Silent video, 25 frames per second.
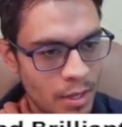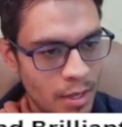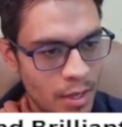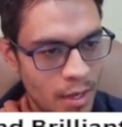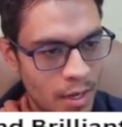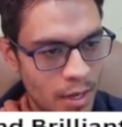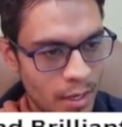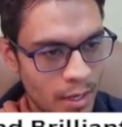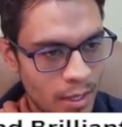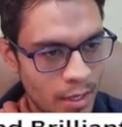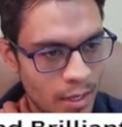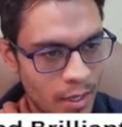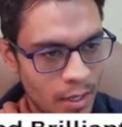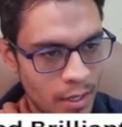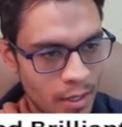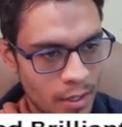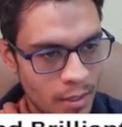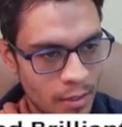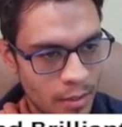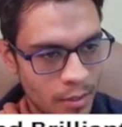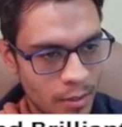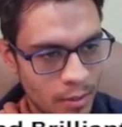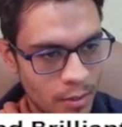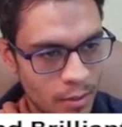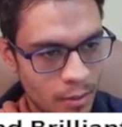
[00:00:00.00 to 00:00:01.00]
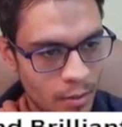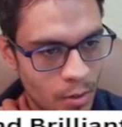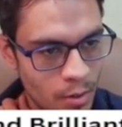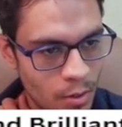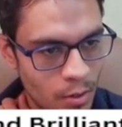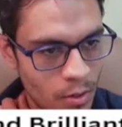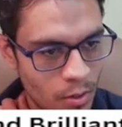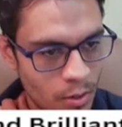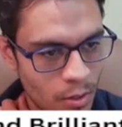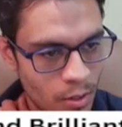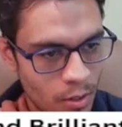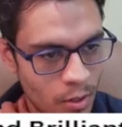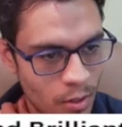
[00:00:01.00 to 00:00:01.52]
I can
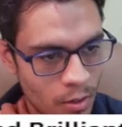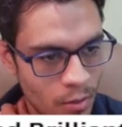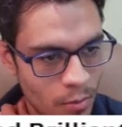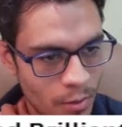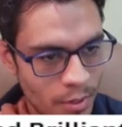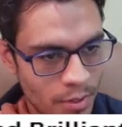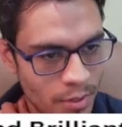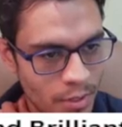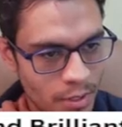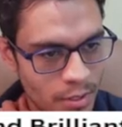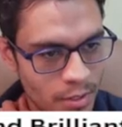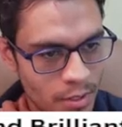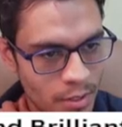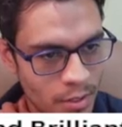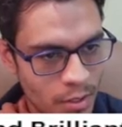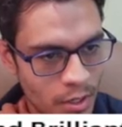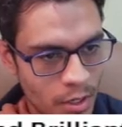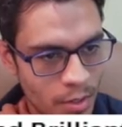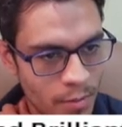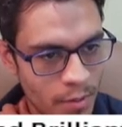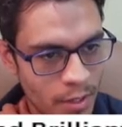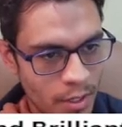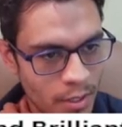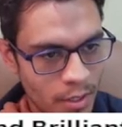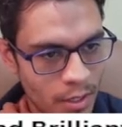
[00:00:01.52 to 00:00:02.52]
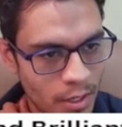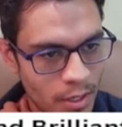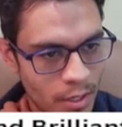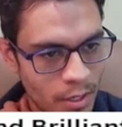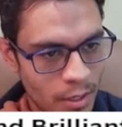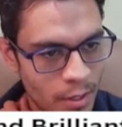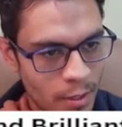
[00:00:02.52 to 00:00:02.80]
go with this discover attack,